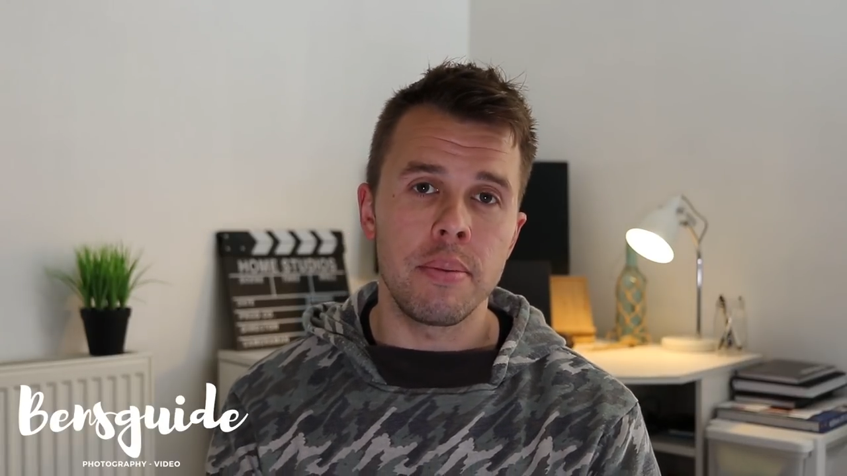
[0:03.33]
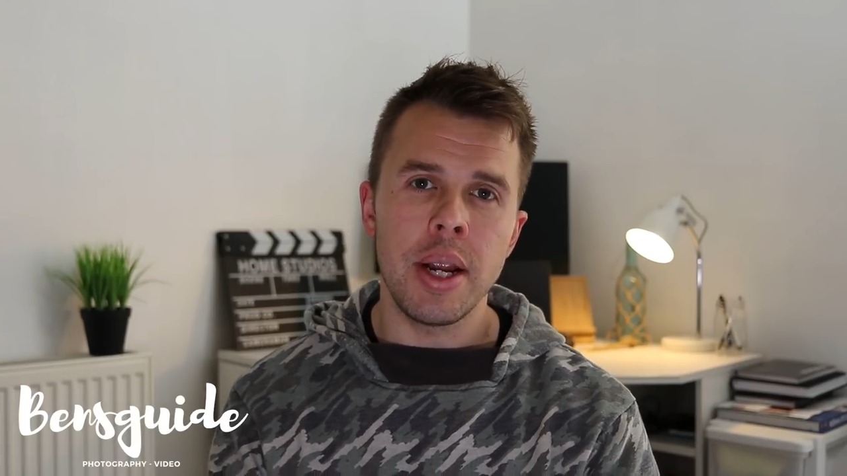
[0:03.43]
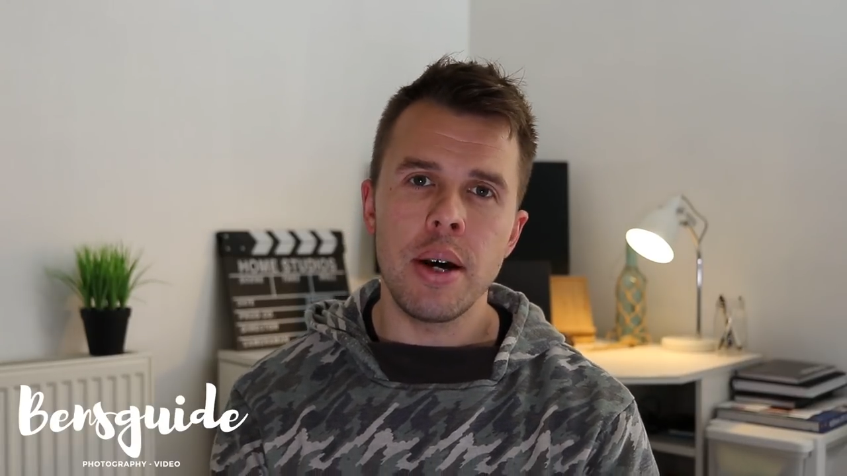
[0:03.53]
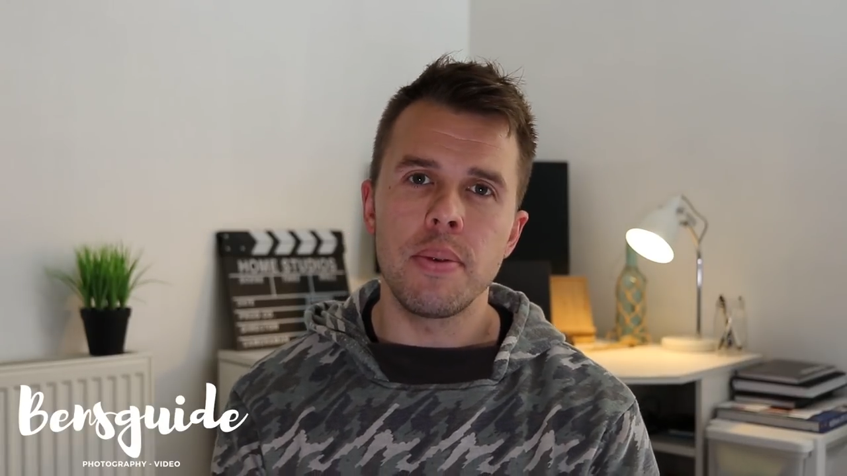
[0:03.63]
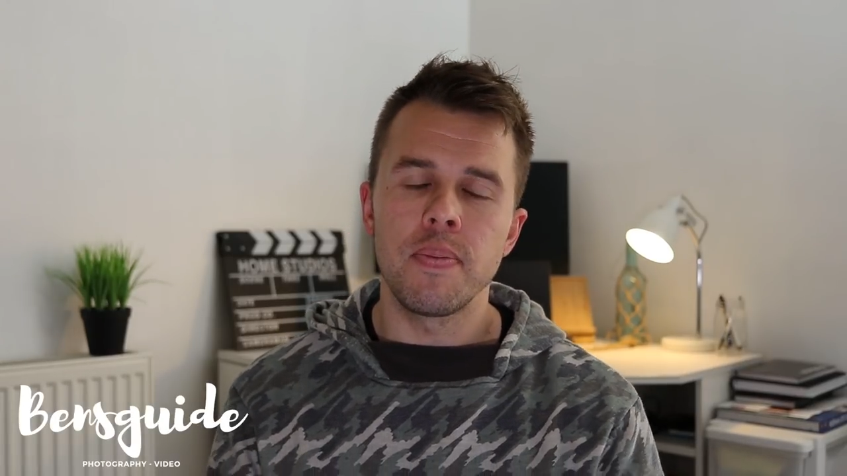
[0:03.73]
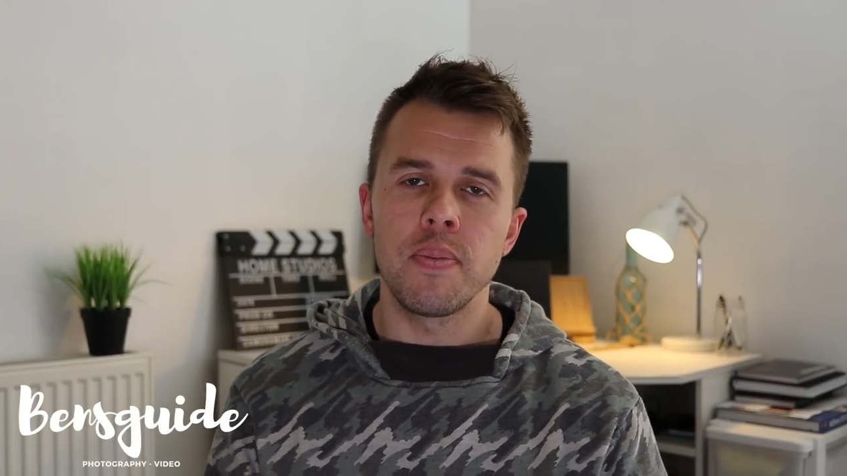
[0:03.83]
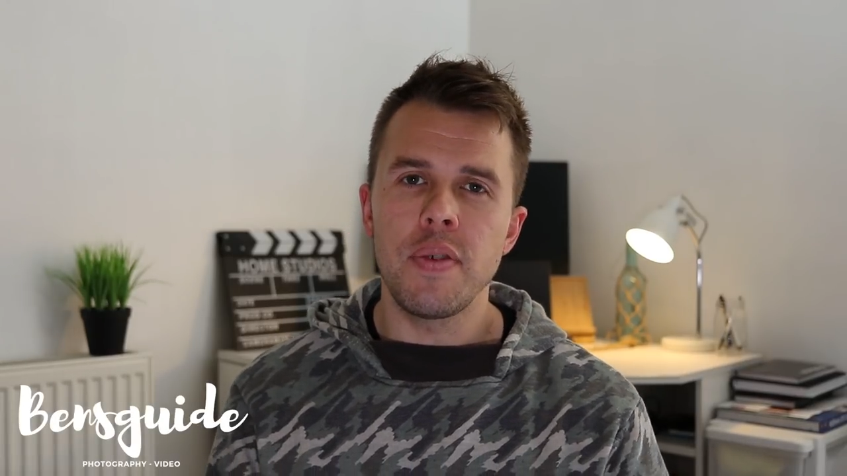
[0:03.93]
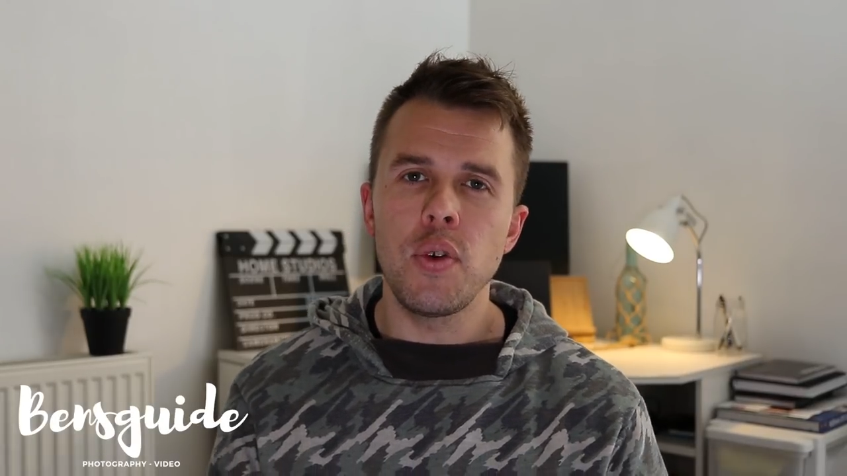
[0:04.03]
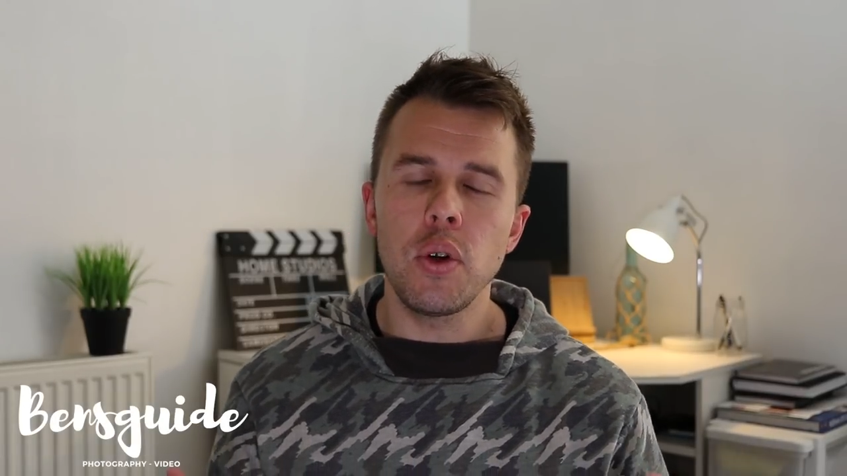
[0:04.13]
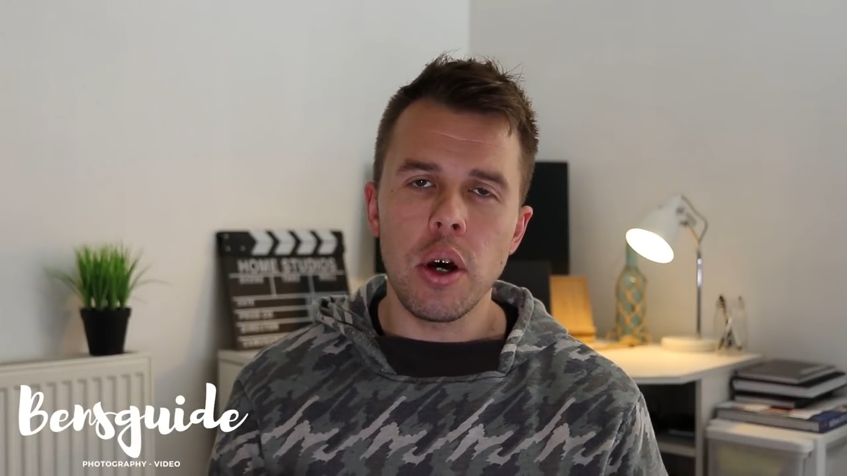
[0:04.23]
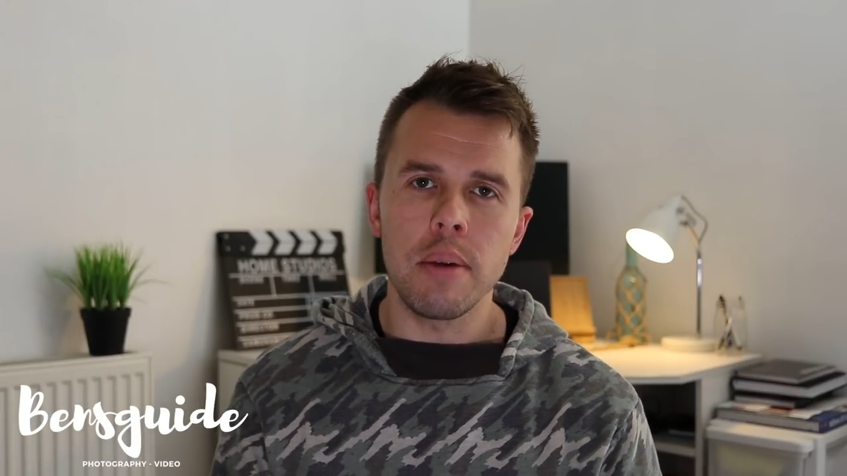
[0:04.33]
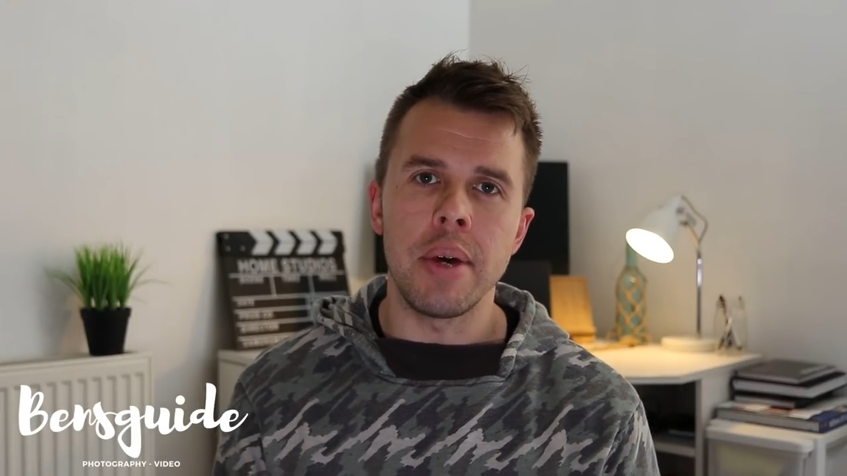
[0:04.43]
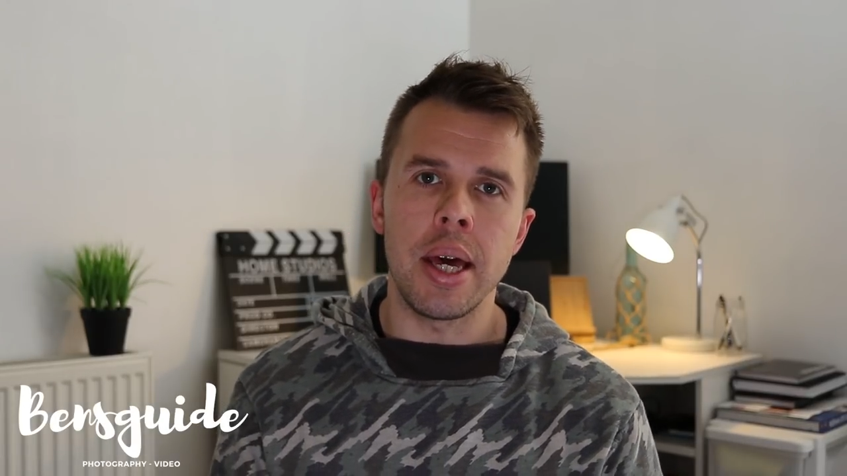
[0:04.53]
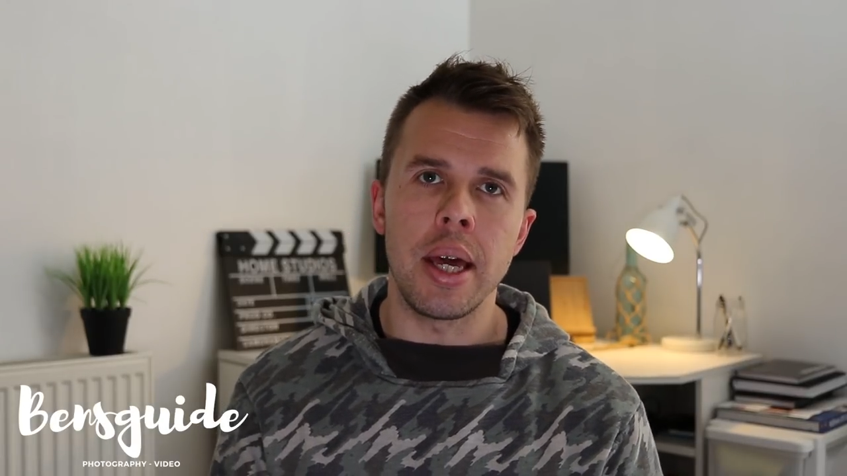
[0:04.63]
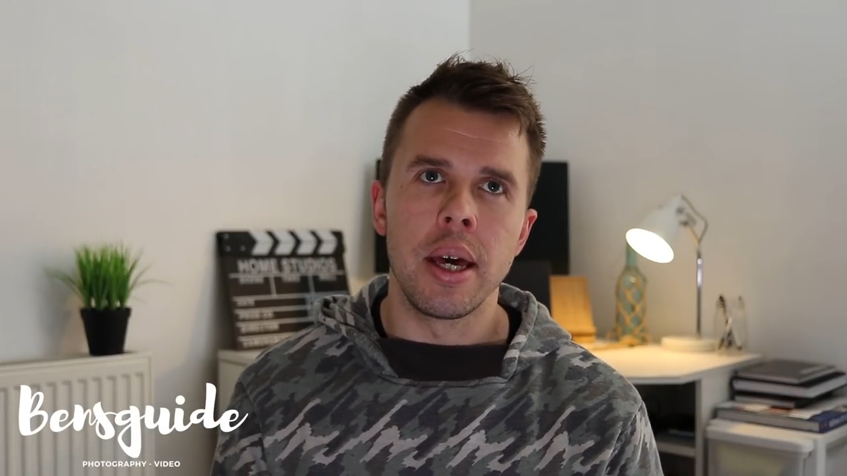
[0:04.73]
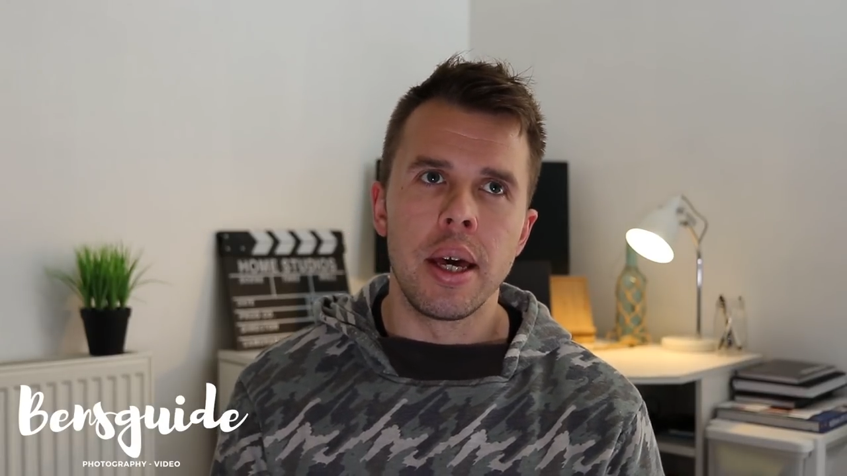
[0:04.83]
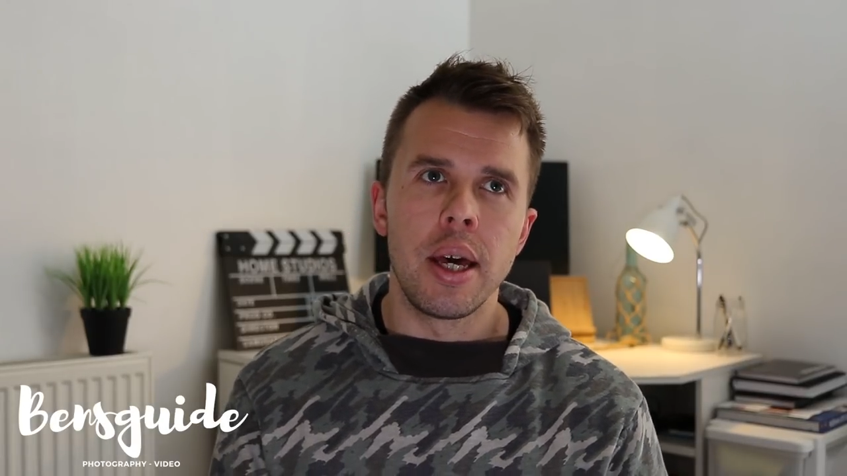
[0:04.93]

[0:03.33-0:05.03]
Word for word: Now, if you're like me,